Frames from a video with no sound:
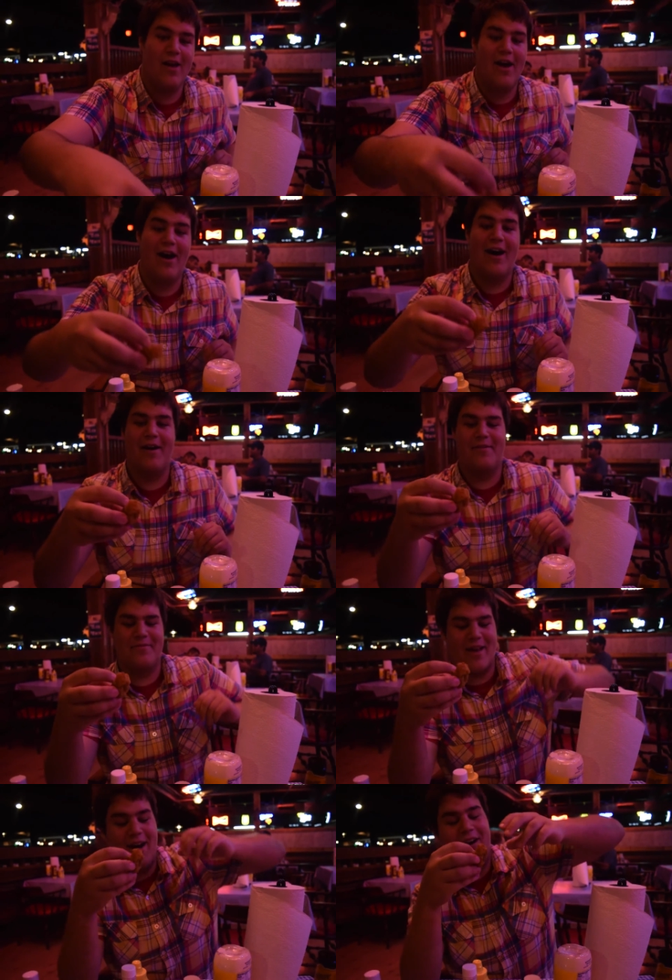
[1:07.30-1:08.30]
Recording.
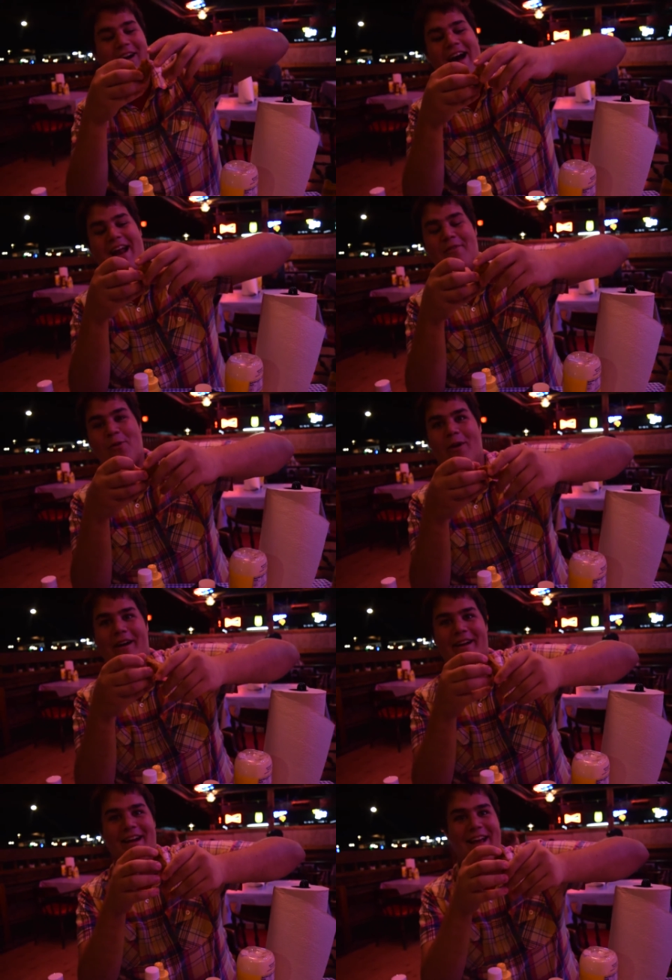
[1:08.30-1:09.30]
All right,
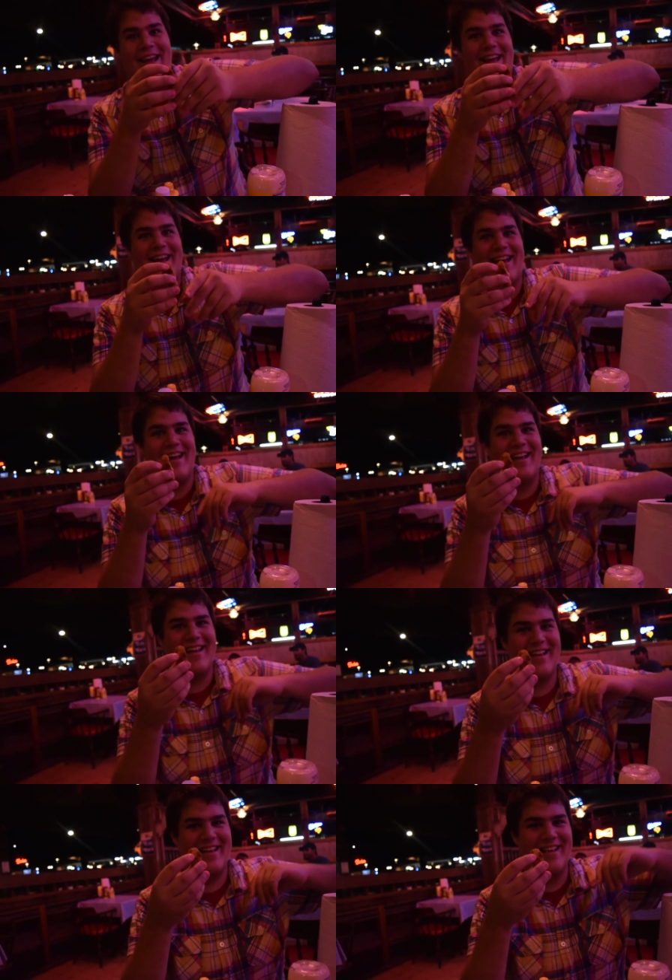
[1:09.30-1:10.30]
everyone. Here's the here's
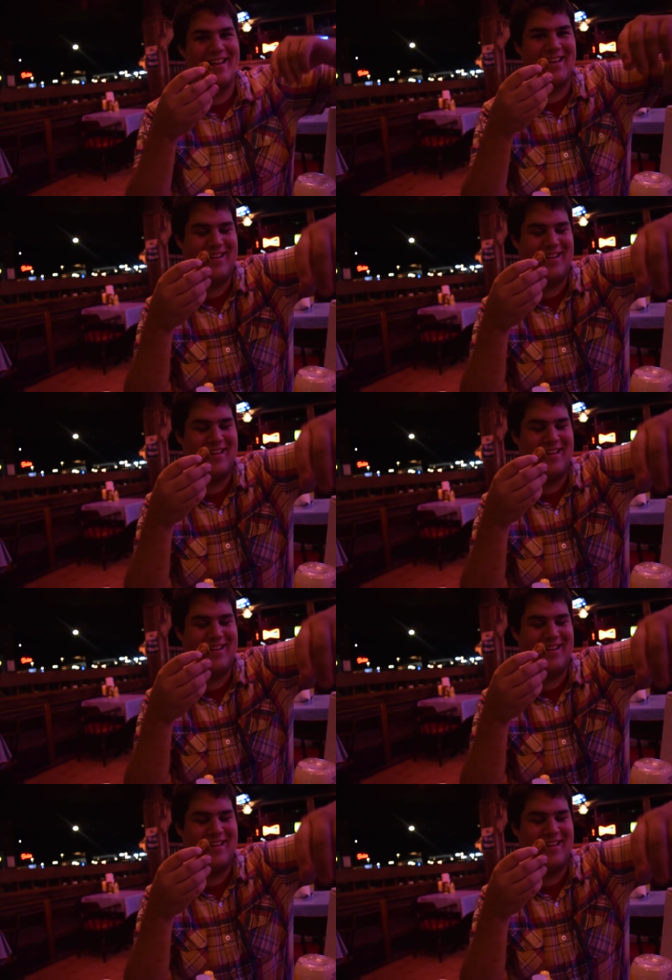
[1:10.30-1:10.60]
Ray Eats